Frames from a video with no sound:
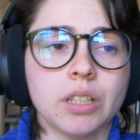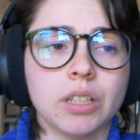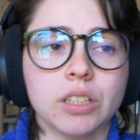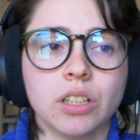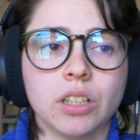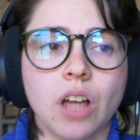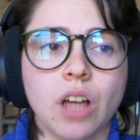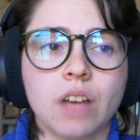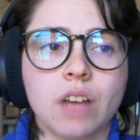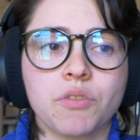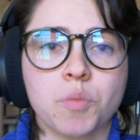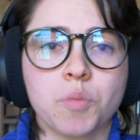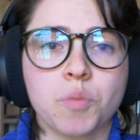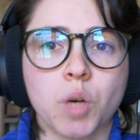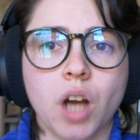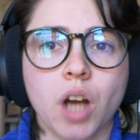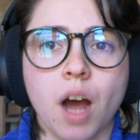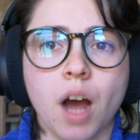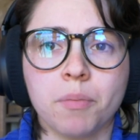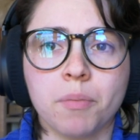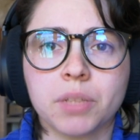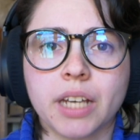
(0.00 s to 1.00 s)
A lot of the more
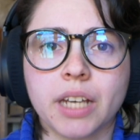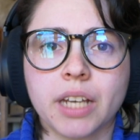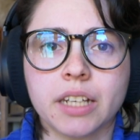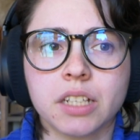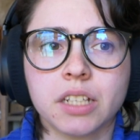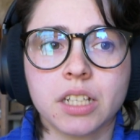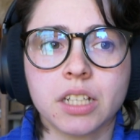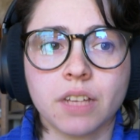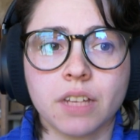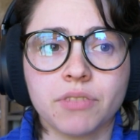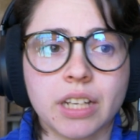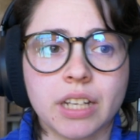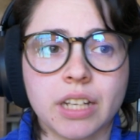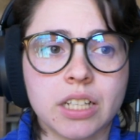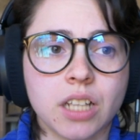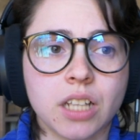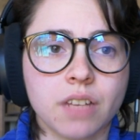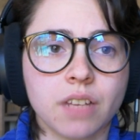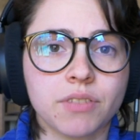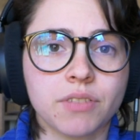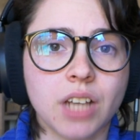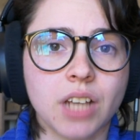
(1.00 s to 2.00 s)
complicated stuff takes
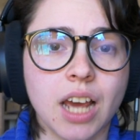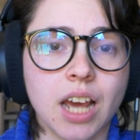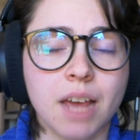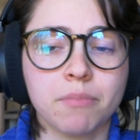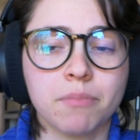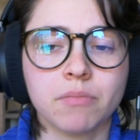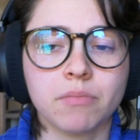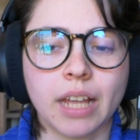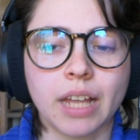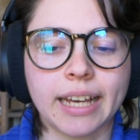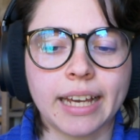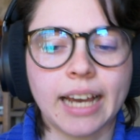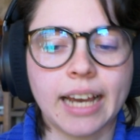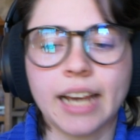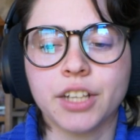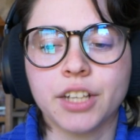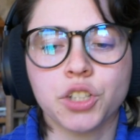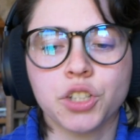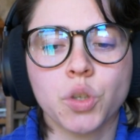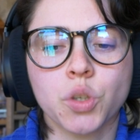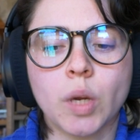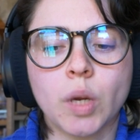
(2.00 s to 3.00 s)
a lot of time. Like, I
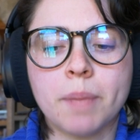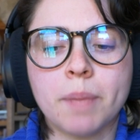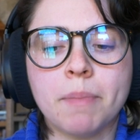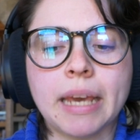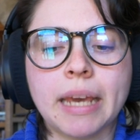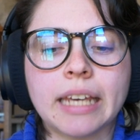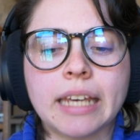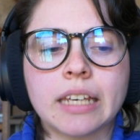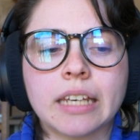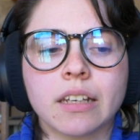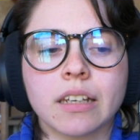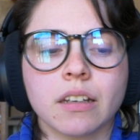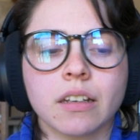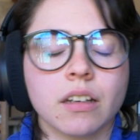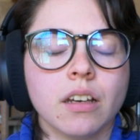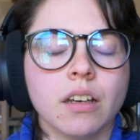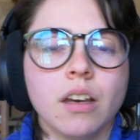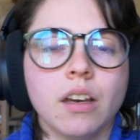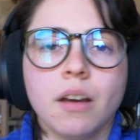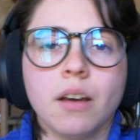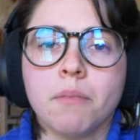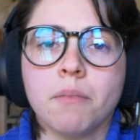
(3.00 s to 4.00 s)
enjoy making
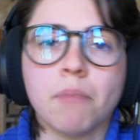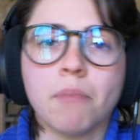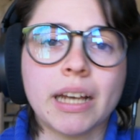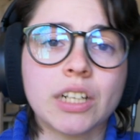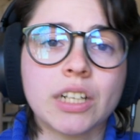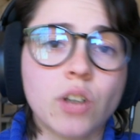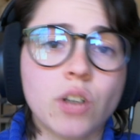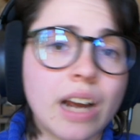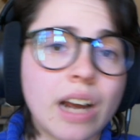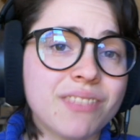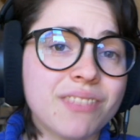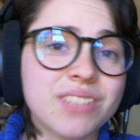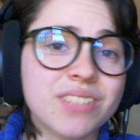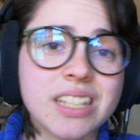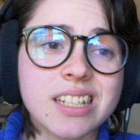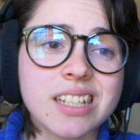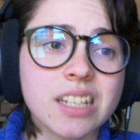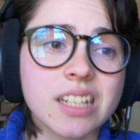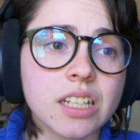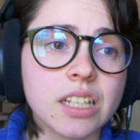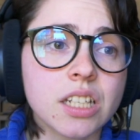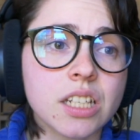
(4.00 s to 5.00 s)
Minecraft
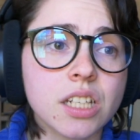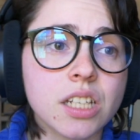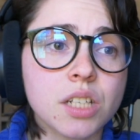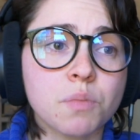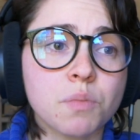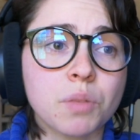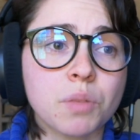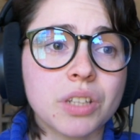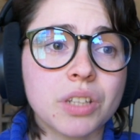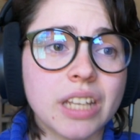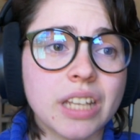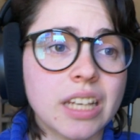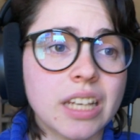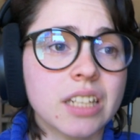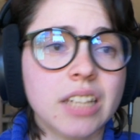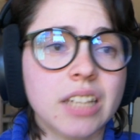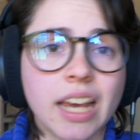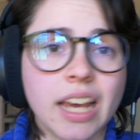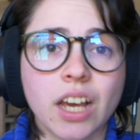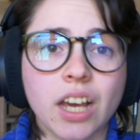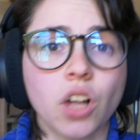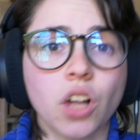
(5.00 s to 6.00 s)
D6s, but they
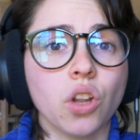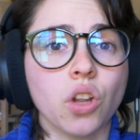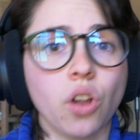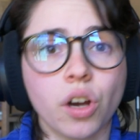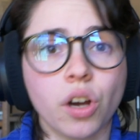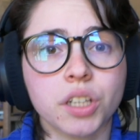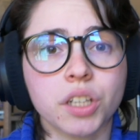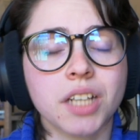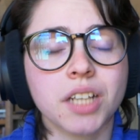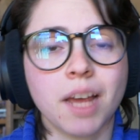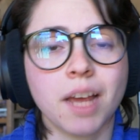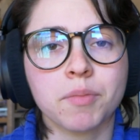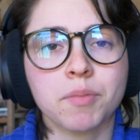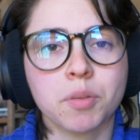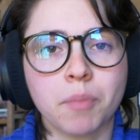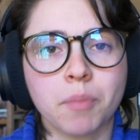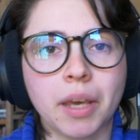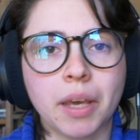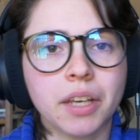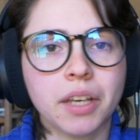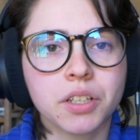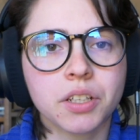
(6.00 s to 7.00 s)
take a long time to
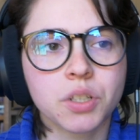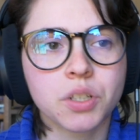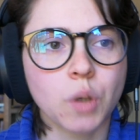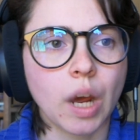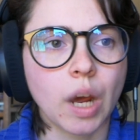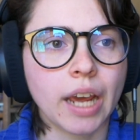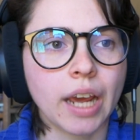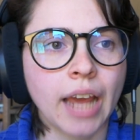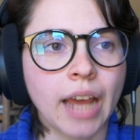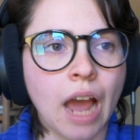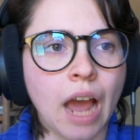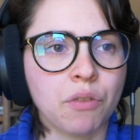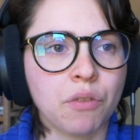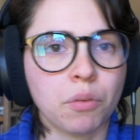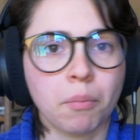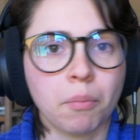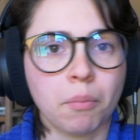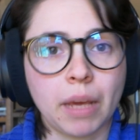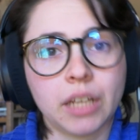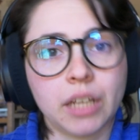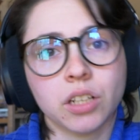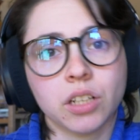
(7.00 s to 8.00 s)
make, so I
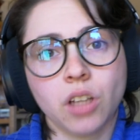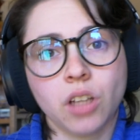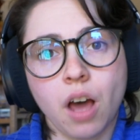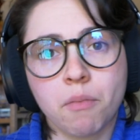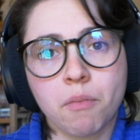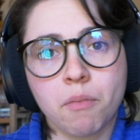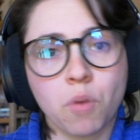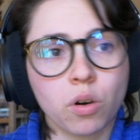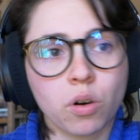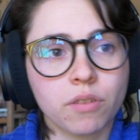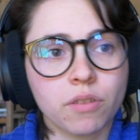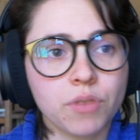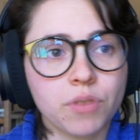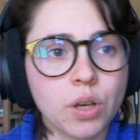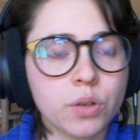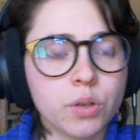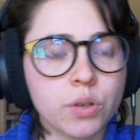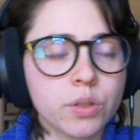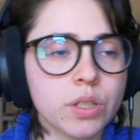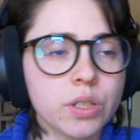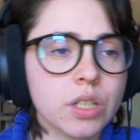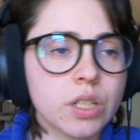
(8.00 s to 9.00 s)
haven't made a lot more of
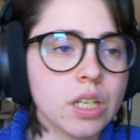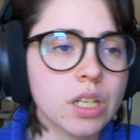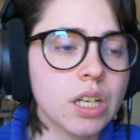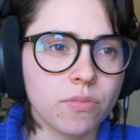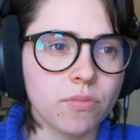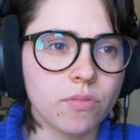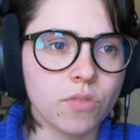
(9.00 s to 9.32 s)
those.